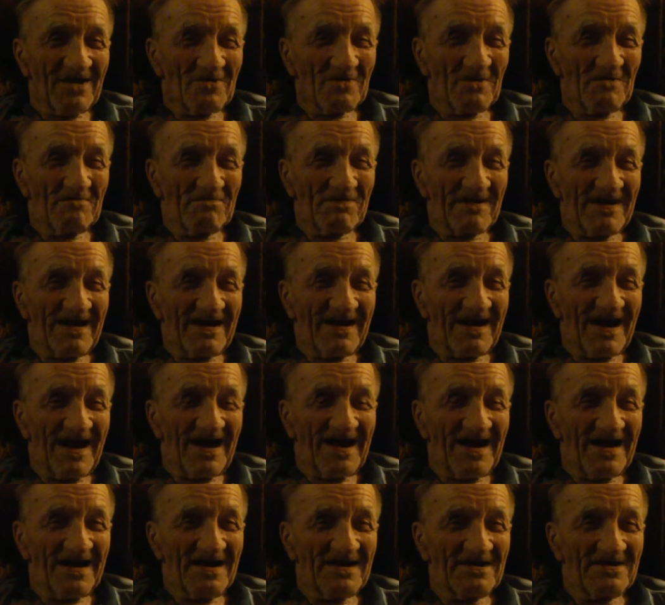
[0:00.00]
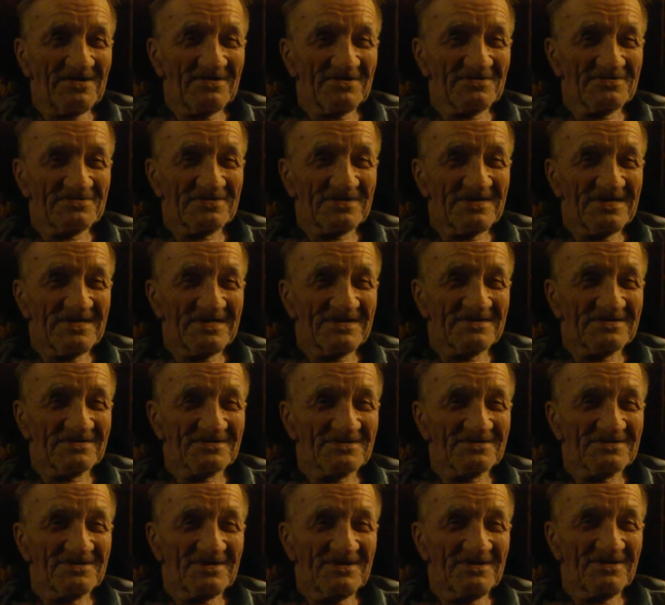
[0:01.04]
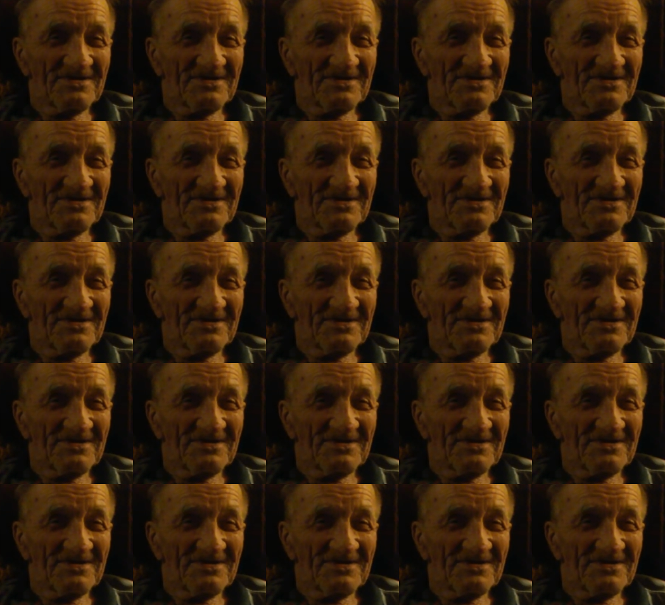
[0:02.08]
We'd play hide or seek or,